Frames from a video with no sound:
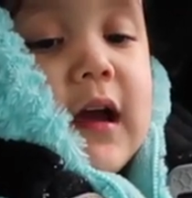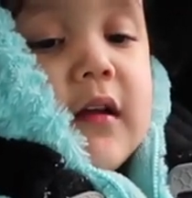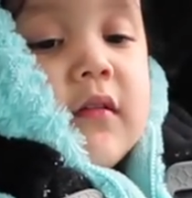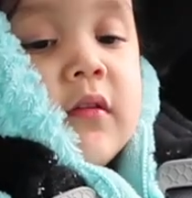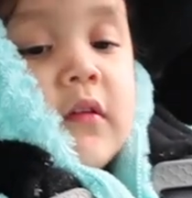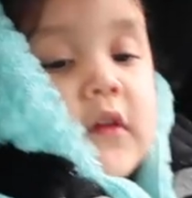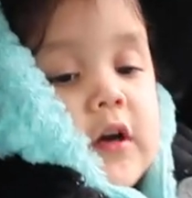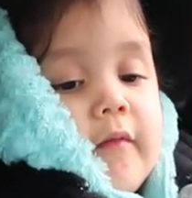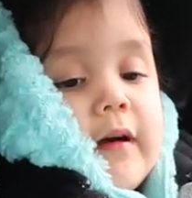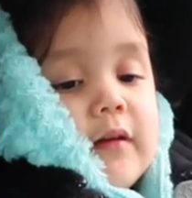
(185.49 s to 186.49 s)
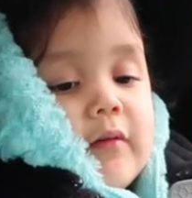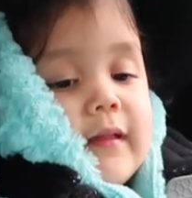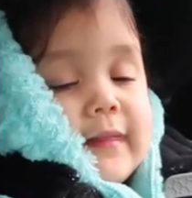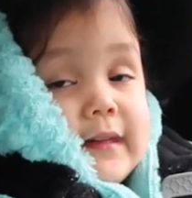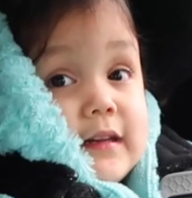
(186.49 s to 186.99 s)
that when it
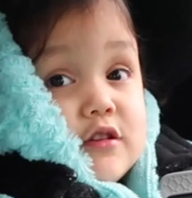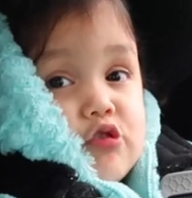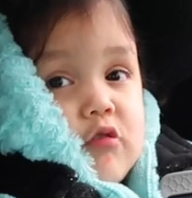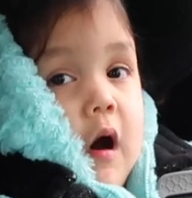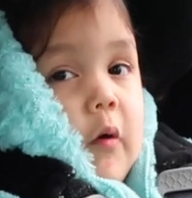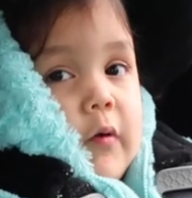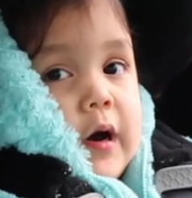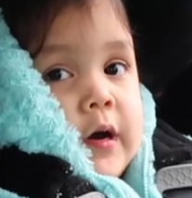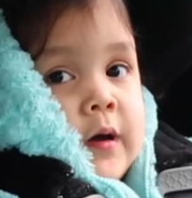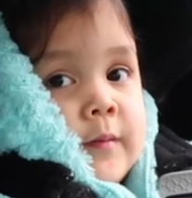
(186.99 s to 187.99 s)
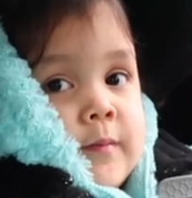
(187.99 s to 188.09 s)
was in the drawer.